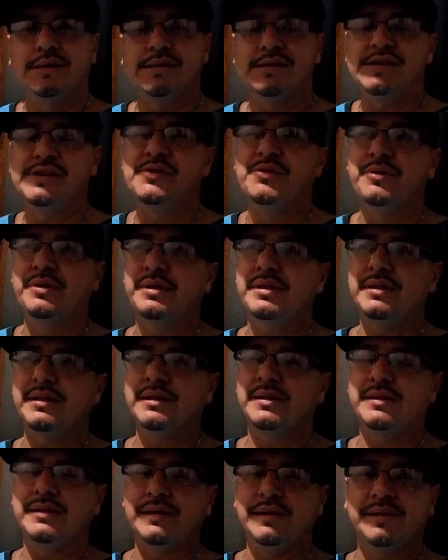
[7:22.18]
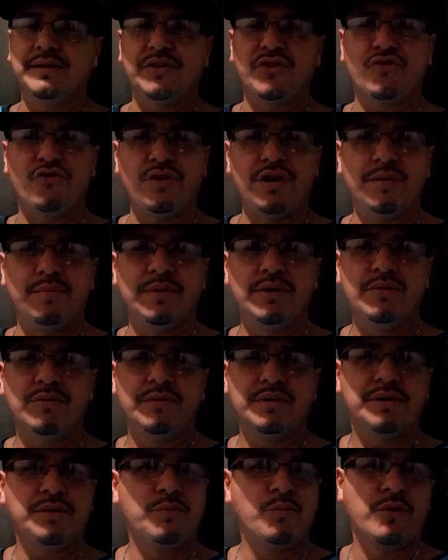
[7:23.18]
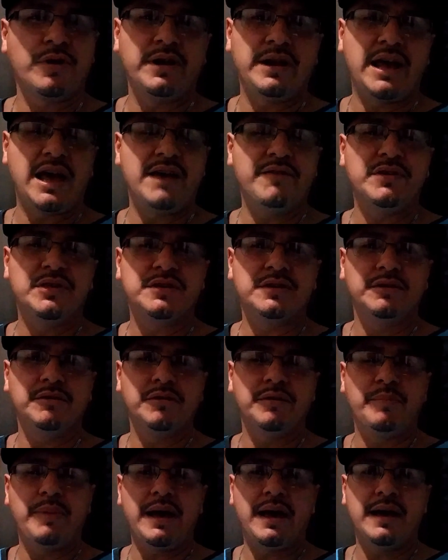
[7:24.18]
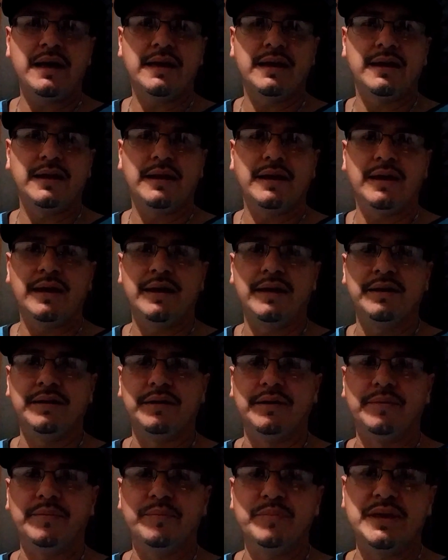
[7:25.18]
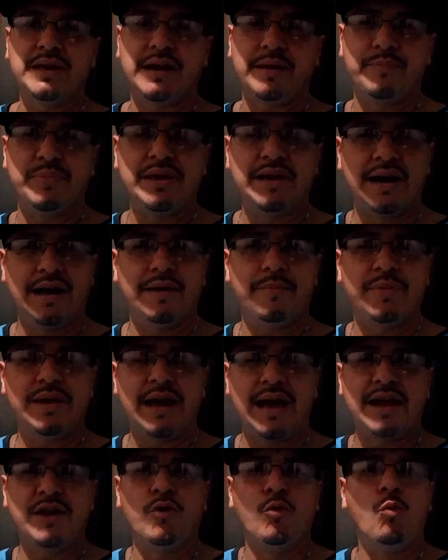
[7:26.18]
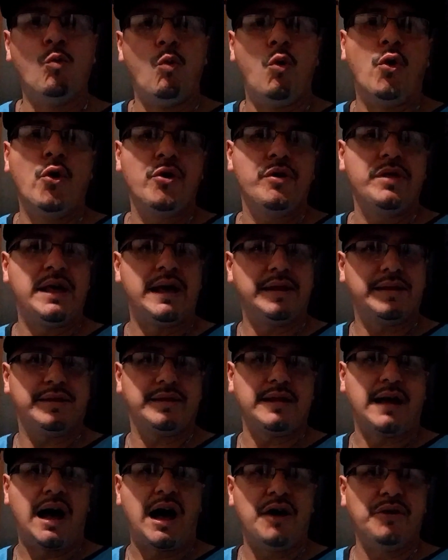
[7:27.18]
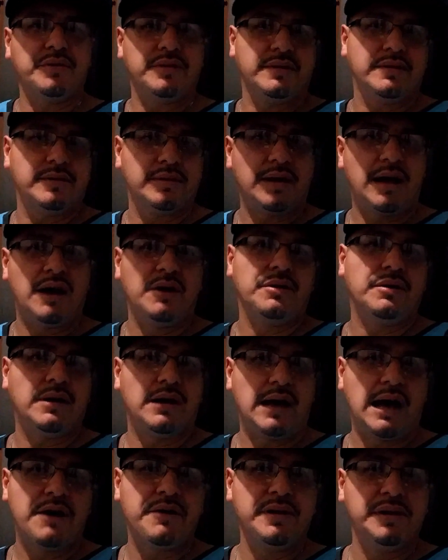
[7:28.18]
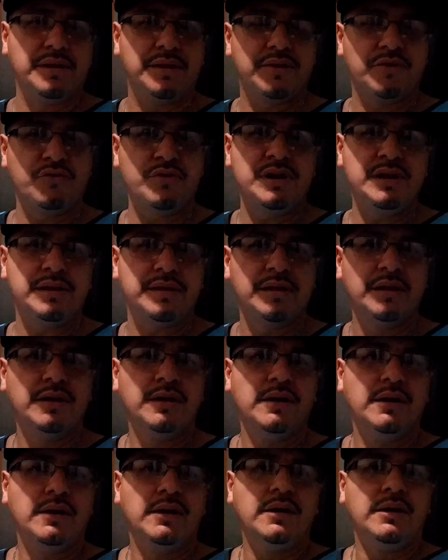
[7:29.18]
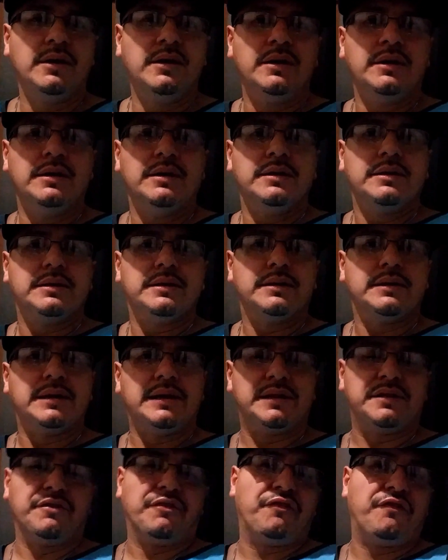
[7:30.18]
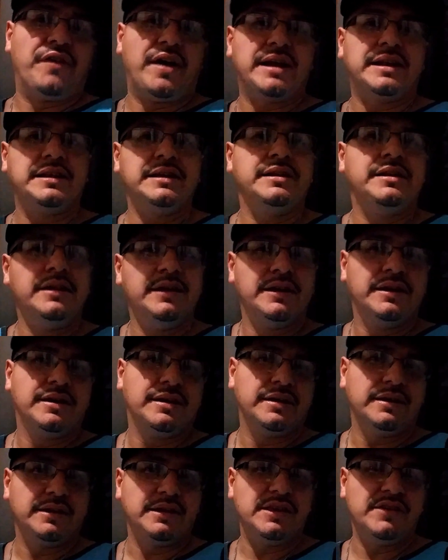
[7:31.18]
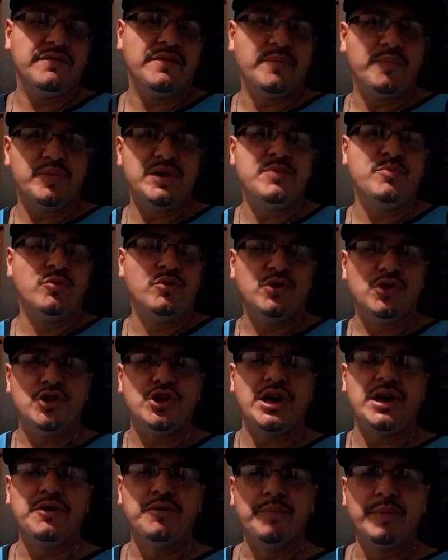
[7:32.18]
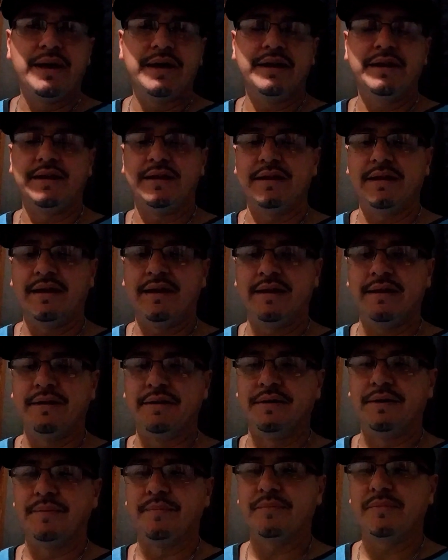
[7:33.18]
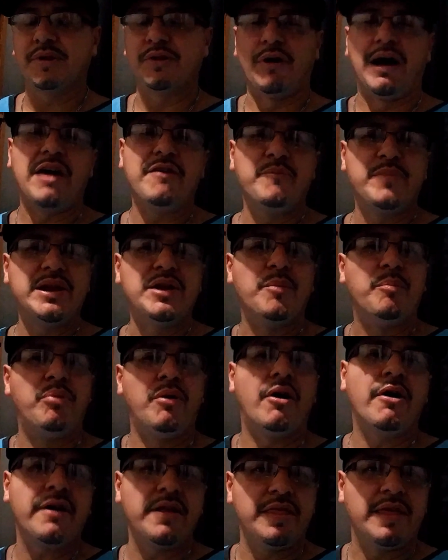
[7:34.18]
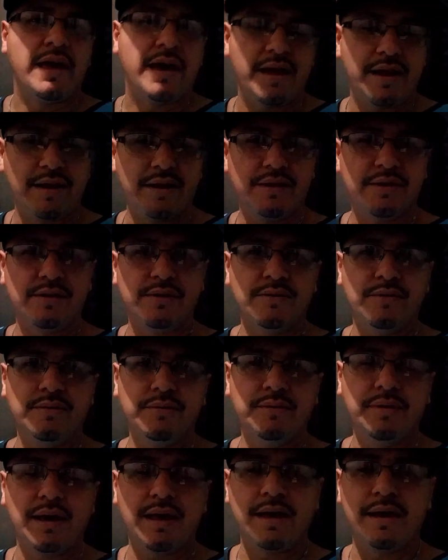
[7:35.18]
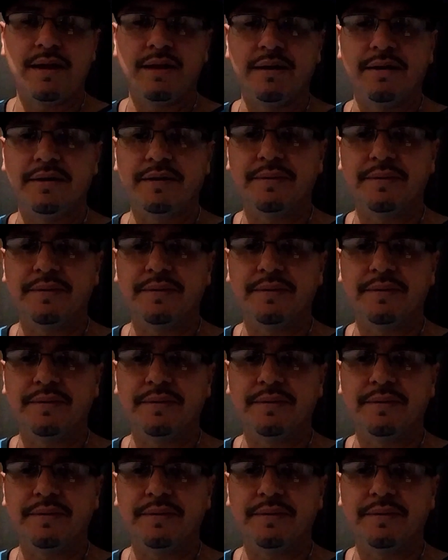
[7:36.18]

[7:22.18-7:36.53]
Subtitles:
it's a trip, because we're gonna have each other's back, and behind a war that's out in the streets, it's affected even people in jail, man. And so I've been a part of that, and